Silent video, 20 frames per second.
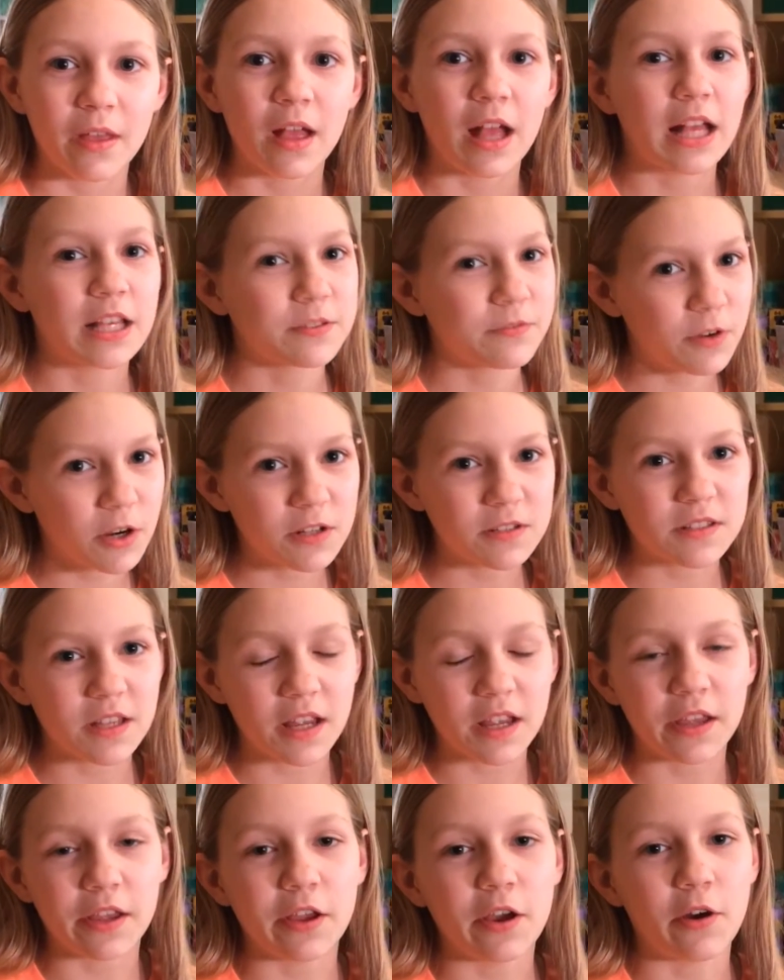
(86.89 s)
As far as I
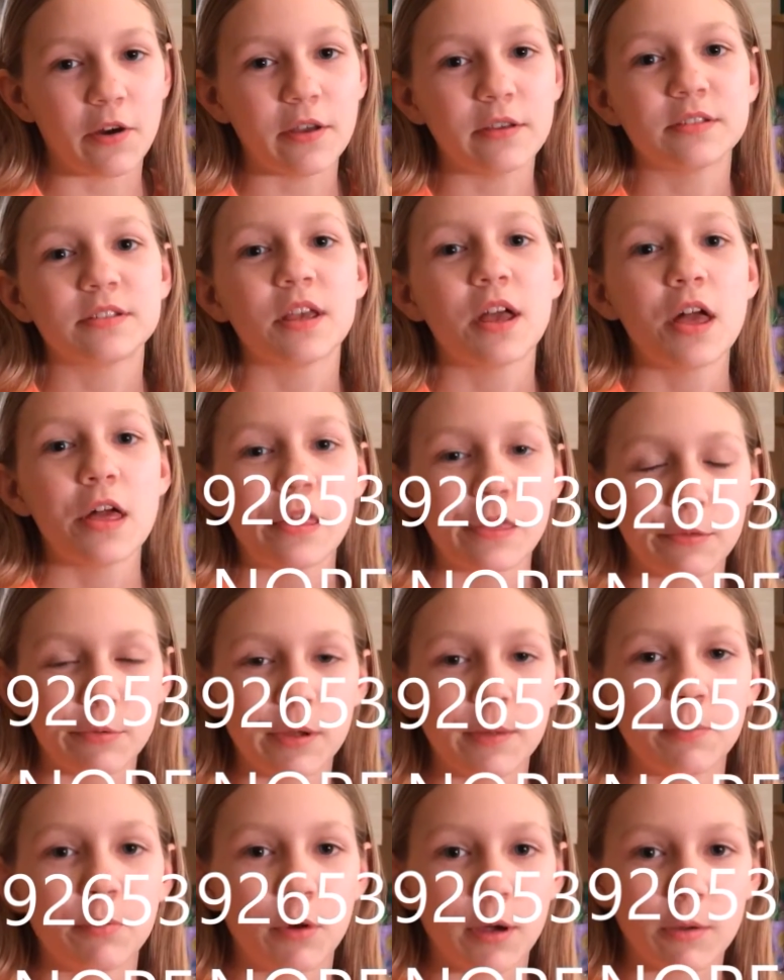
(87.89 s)
can go is three
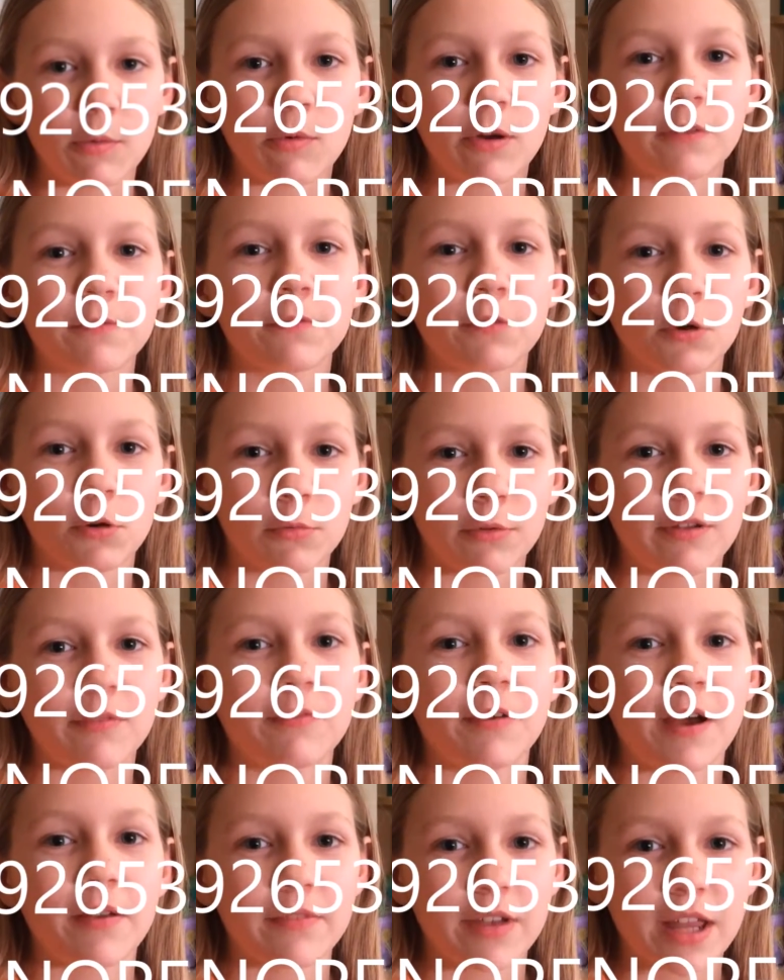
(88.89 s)
point one four, one
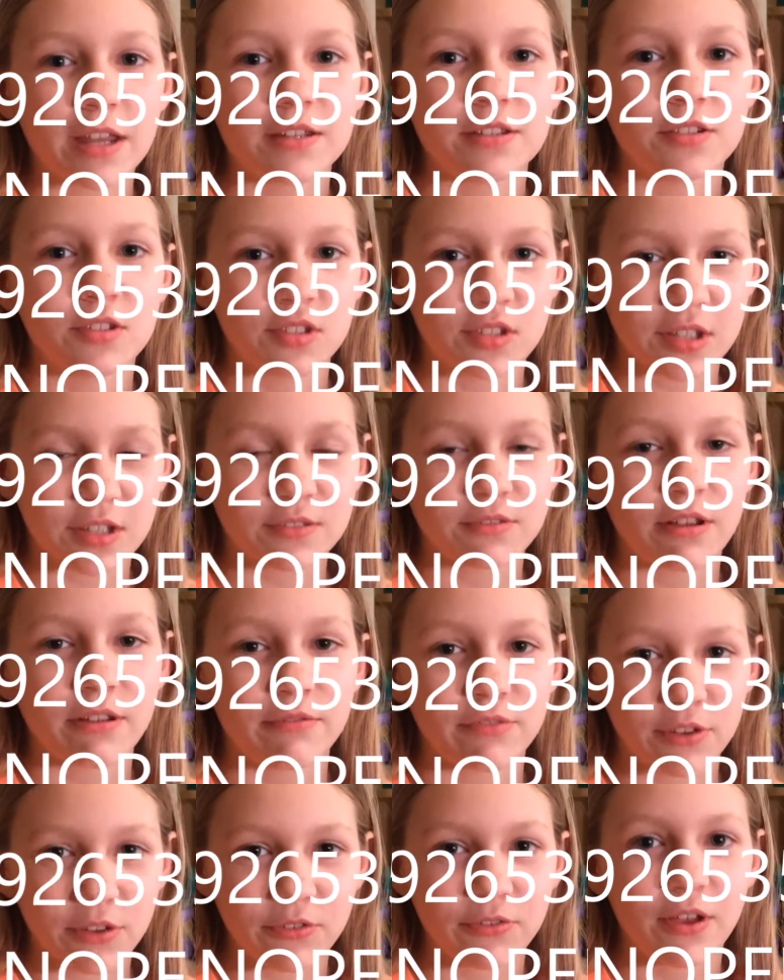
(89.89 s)
five nine, two six five
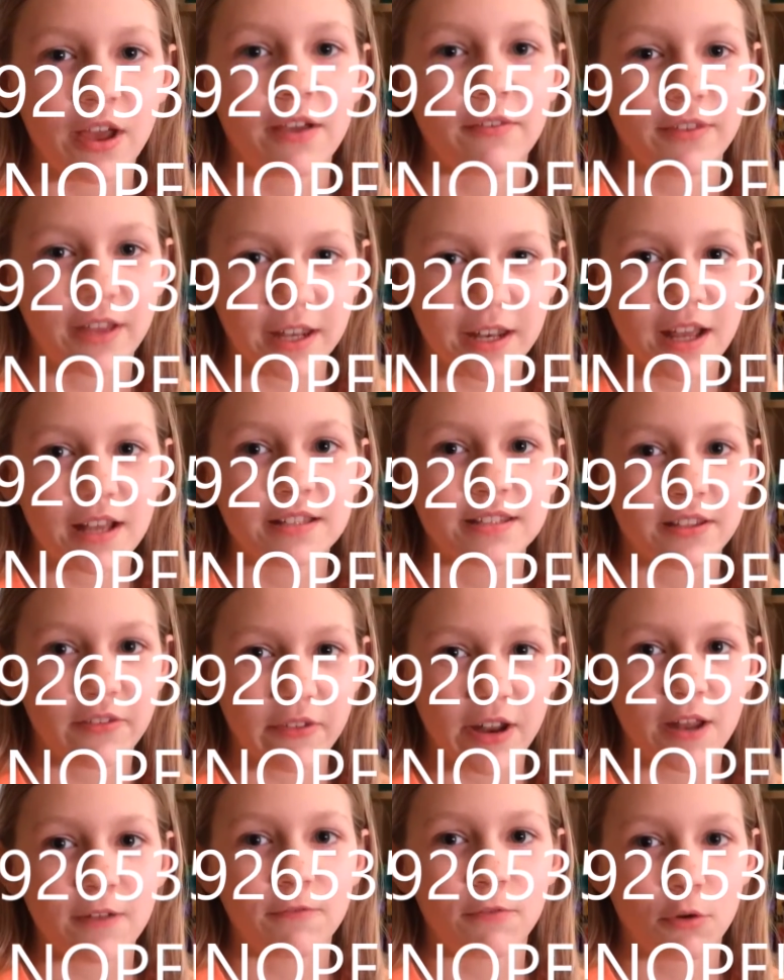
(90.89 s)
three five eight nine seven
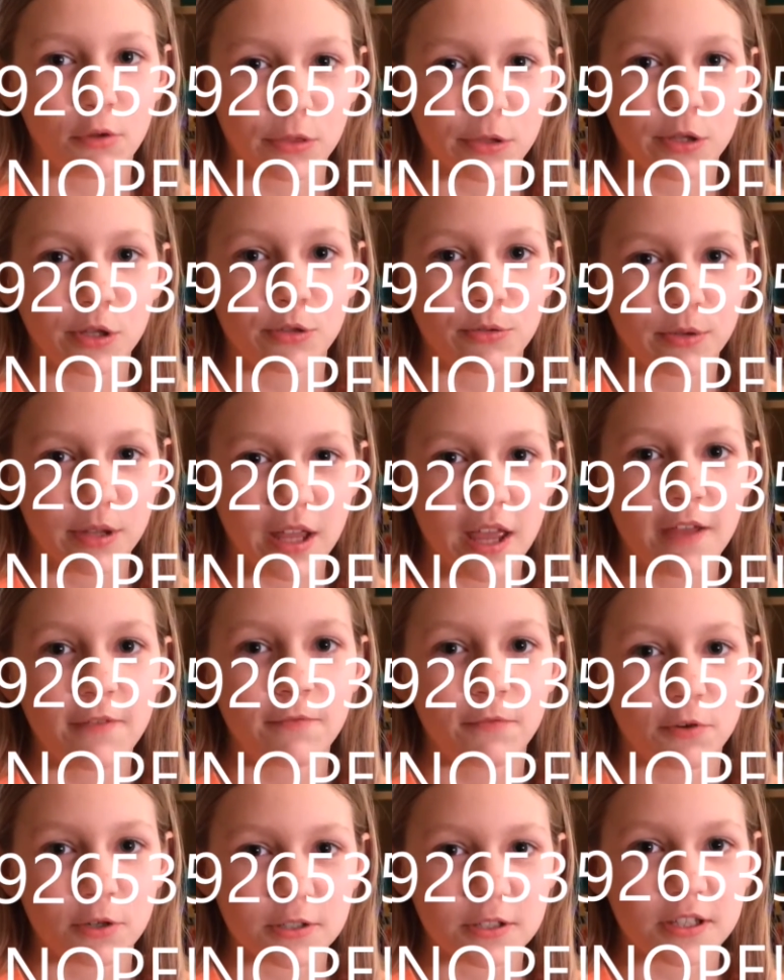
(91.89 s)
nine, four three three eight,
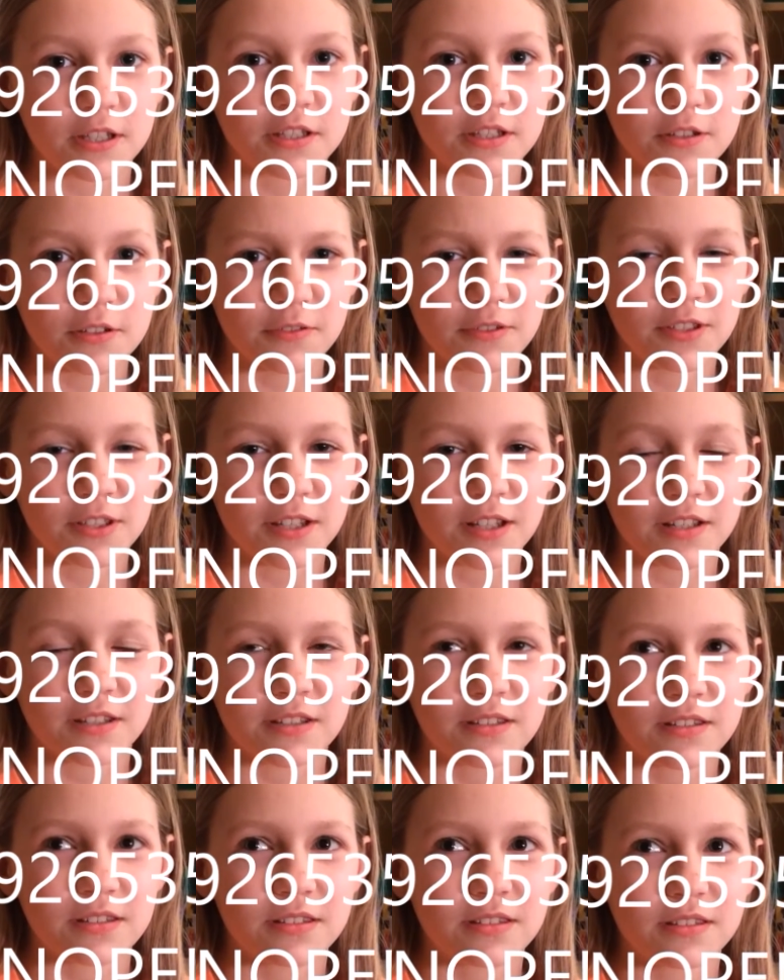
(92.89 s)
four six two six
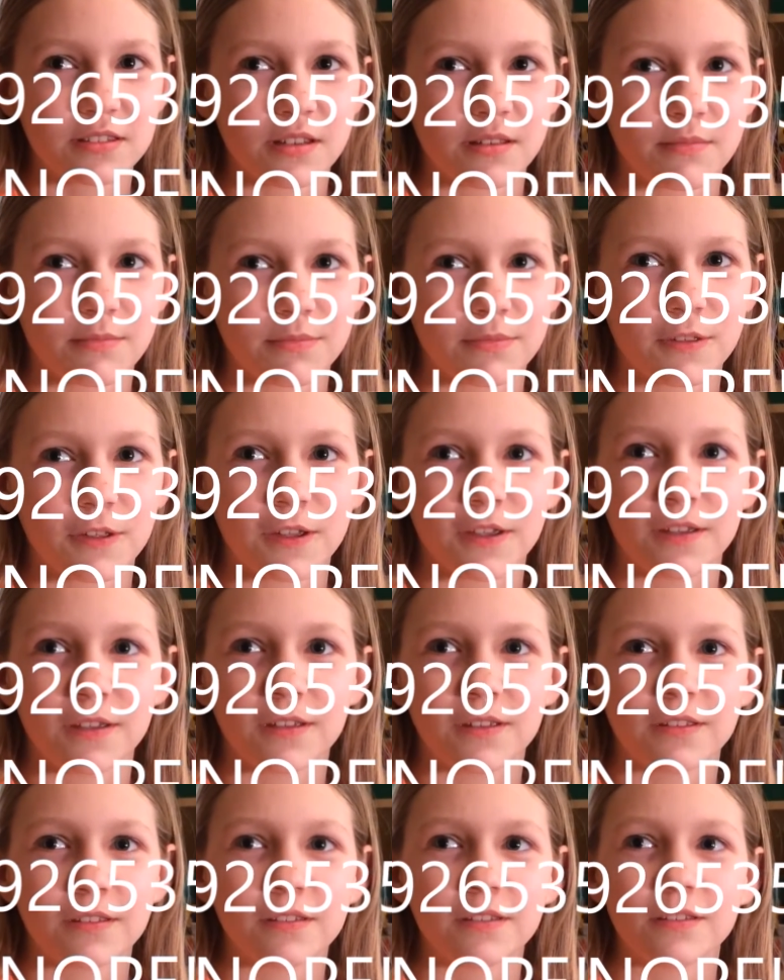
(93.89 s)

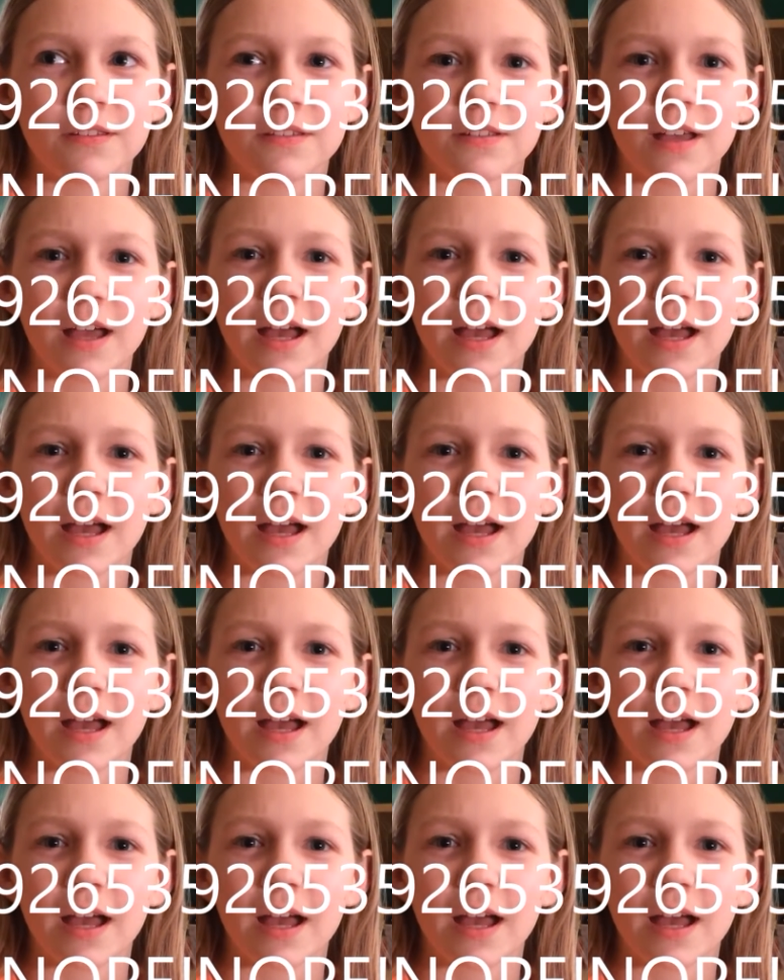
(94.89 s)
something,